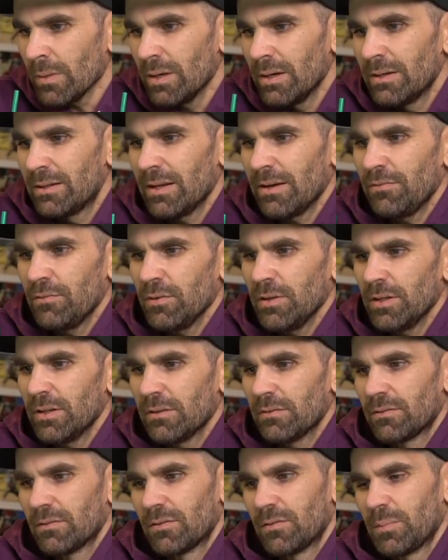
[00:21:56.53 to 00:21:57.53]
It definitely
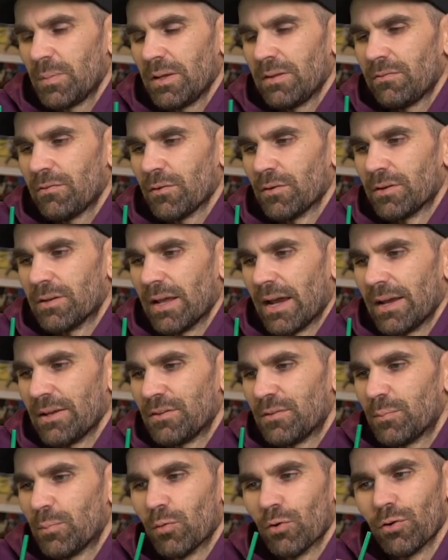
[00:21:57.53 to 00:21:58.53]
doesn't stand for Dye
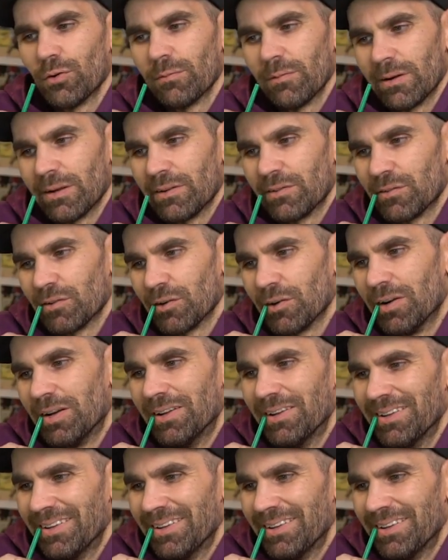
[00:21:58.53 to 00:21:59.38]
Sport Racer.